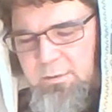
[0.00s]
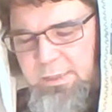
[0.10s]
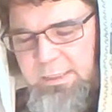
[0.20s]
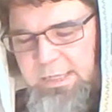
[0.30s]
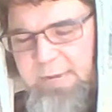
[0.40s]

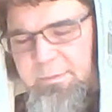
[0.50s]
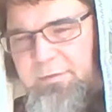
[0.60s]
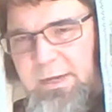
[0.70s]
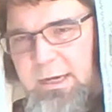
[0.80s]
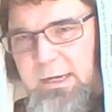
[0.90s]
the name of
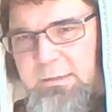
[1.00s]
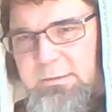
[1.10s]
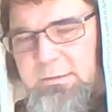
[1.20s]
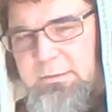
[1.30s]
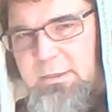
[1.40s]
Yah
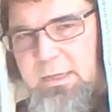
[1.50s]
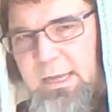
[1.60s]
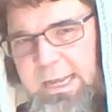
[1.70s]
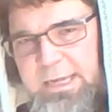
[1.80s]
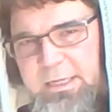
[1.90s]

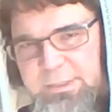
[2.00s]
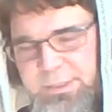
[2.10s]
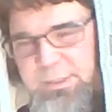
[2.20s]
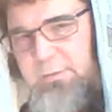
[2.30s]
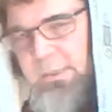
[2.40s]
and
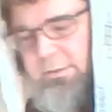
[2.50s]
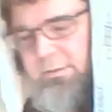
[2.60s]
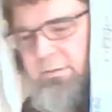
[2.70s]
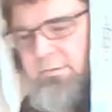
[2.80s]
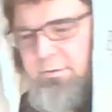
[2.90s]
Yeshua.
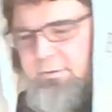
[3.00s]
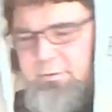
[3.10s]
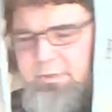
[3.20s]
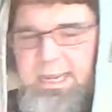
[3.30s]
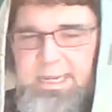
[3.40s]

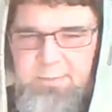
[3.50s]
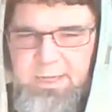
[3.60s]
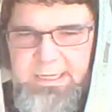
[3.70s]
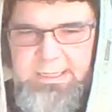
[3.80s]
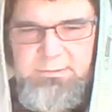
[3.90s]

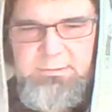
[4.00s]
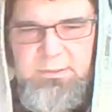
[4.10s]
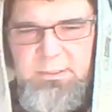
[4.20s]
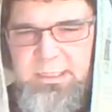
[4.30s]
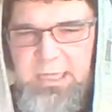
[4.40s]
Amen.
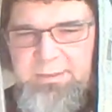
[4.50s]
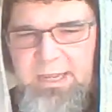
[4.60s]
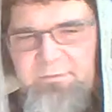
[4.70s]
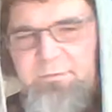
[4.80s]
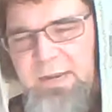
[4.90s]
And
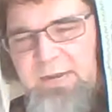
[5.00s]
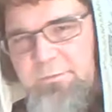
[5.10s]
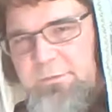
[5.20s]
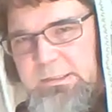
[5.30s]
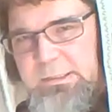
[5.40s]
that
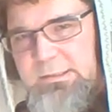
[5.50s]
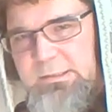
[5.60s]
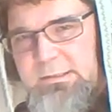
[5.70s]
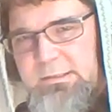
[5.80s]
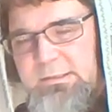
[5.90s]

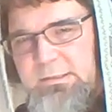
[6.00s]
faithfulness